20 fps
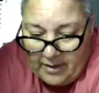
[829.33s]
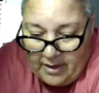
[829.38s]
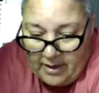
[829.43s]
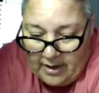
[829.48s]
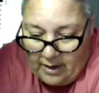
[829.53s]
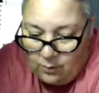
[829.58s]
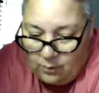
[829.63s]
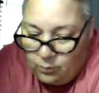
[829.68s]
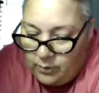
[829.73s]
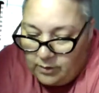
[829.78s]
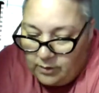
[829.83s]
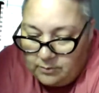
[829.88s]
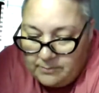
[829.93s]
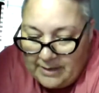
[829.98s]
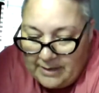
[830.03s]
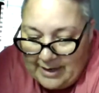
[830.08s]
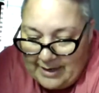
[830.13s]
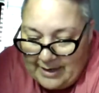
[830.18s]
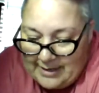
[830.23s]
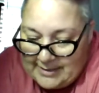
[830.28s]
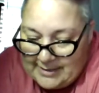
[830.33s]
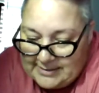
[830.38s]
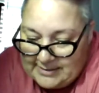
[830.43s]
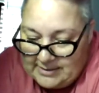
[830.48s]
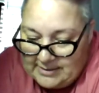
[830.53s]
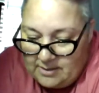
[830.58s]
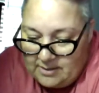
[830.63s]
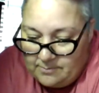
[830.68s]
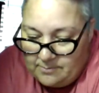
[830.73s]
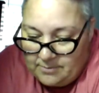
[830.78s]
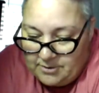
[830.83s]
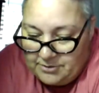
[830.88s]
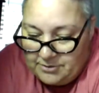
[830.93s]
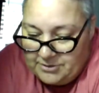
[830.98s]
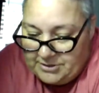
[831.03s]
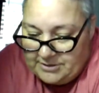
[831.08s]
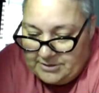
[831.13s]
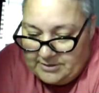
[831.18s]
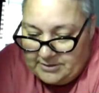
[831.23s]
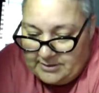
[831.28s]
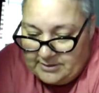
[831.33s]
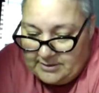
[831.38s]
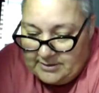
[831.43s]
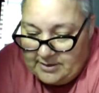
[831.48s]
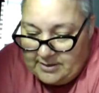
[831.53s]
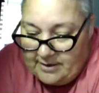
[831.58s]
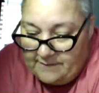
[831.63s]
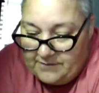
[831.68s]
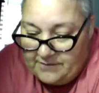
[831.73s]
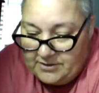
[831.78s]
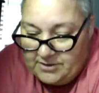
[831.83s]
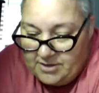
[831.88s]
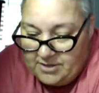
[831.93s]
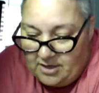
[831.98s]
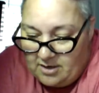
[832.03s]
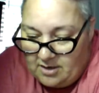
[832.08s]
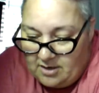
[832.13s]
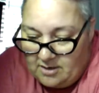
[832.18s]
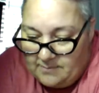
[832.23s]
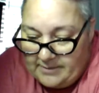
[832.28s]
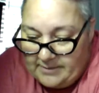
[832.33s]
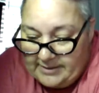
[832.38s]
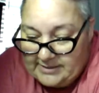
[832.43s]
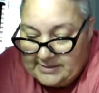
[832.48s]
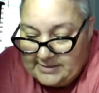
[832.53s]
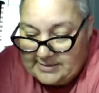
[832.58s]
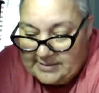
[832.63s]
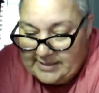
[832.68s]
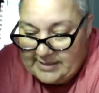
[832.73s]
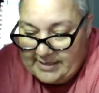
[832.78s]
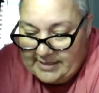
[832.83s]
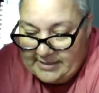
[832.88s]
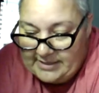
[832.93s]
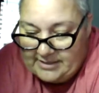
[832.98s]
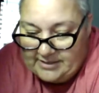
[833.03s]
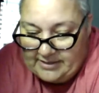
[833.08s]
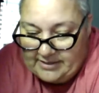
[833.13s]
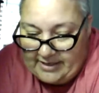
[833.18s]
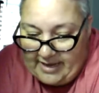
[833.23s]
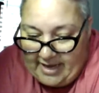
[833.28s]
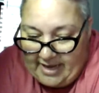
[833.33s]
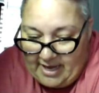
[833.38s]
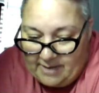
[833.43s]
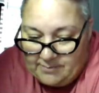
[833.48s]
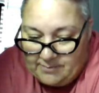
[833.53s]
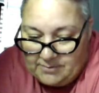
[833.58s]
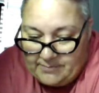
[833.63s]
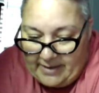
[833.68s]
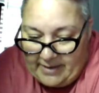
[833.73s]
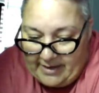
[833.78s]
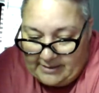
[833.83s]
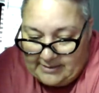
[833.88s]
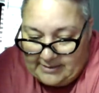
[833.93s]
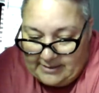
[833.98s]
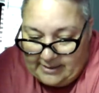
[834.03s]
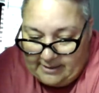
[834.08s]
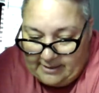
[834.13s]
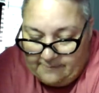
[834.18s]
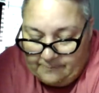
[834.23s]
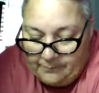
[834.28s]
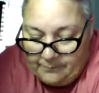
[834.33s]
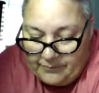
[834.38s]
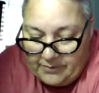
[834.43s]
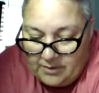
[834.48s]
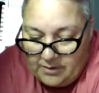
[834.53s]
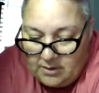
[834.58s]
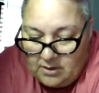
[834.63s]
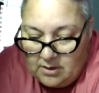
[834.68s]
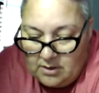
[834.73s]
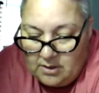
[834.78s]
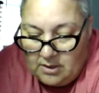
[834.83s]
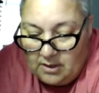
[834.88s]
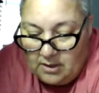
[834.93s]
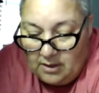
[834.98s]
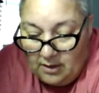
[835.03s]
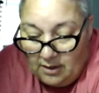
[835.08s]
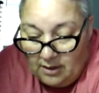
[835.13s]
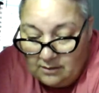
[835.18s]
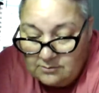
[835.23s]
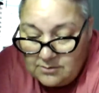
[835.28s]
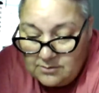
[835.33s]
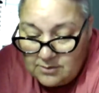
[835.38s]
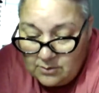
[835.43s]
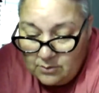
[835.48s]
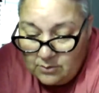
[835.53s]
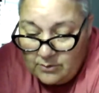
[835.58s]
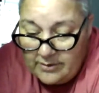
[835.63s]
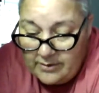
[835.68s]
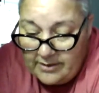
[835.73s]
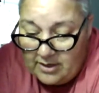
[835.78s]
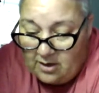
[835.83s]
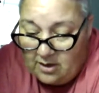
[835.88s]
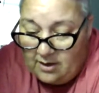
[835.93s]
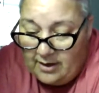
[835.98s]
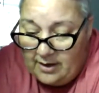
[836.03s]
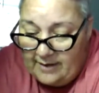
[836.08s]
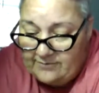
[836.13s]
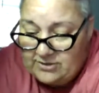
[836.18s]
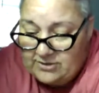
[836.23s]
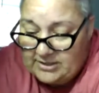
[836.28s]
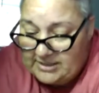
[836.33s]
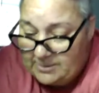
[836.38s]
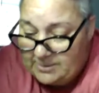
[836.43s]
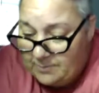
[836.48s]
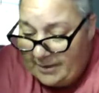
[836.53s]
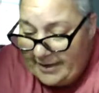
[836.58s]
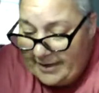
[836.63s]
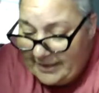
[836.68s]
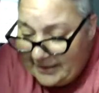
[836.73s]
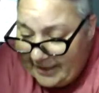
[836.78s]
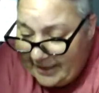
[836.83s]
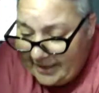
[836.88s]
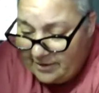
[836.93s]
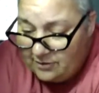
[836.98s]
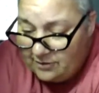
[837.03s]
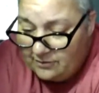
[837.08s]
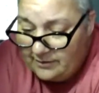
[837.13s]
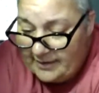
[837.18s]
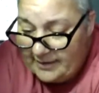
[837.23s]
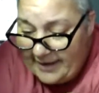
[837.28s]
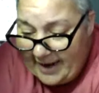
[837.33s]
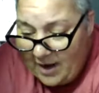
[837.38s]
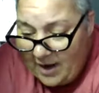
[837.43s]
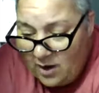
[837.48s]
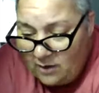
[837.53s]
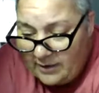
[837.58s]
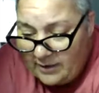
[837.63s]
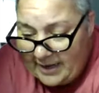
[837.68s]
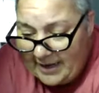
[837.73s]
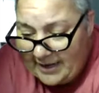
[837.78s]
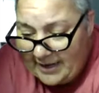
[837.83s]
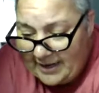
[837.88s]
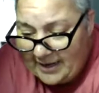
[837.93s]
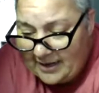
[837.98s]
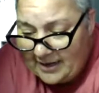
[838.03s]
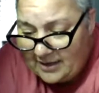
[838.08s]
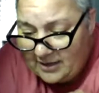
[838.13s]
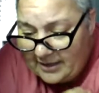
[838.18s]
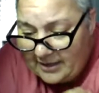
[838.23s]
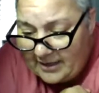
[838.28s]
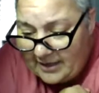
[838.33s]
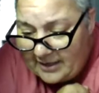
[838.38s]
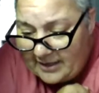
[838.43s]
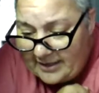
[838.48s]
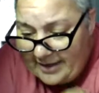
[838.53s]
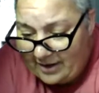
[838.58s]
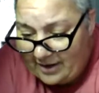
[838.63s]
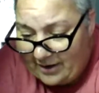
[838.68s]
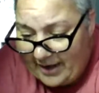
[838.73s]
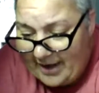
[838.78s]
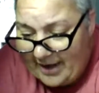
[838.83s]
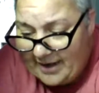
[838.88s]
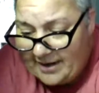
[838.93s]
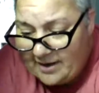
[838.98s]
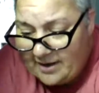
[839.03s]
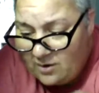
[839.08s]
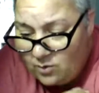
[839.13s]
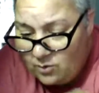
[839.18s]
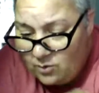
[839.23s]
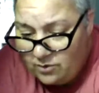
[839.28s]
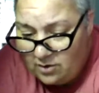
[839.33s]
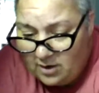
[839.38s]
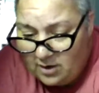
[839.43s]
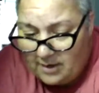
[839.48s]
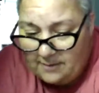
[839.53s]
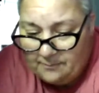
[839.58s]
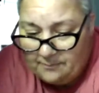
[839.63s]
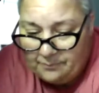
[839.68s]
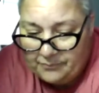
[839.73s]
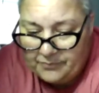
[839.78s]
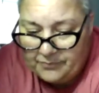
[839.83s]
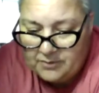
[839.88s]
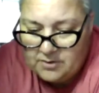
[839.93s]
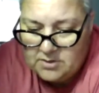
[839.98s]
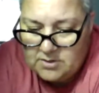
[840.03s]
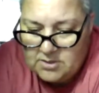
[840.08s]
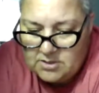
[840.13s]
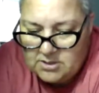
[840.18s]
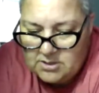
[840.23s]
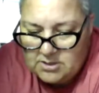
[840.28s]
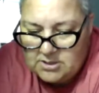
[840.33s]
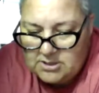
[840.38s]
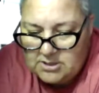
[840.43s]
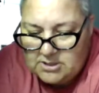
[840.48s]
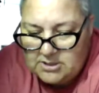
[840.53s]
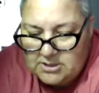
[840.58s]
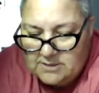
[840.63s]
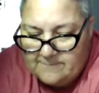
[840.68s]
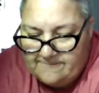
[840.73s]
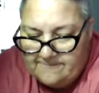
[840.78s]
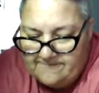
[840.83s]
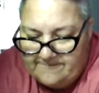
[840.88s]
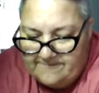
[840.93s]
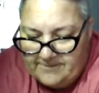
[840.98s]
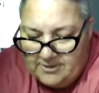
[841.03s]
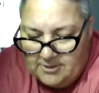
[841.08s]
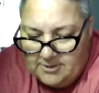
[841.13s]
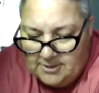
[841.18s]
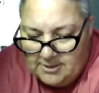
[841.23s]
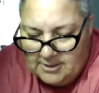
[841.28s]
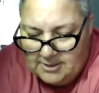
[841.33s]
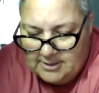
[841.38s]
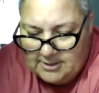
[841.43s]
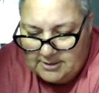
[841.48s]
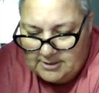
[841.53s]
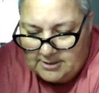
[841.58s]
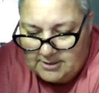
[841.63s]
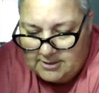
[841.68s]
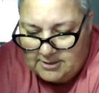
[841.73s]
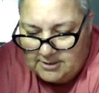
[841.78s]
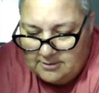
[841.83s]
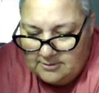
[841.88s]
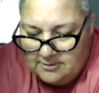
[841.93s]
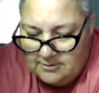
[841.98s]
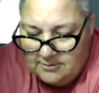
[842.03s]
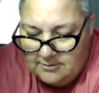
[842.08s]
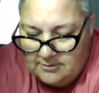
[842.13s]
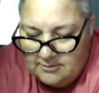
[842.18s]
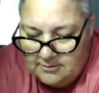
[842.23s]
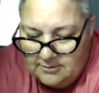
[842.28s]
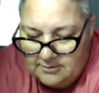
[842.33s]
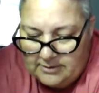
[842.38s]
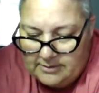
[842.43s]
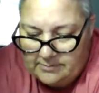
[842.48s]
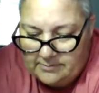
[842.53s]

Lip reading: I rolled my eyes at the emergence of the Dom and sink into the cab's back seat. A long story that I'll have to explain later. Now can I or not? Fuck, he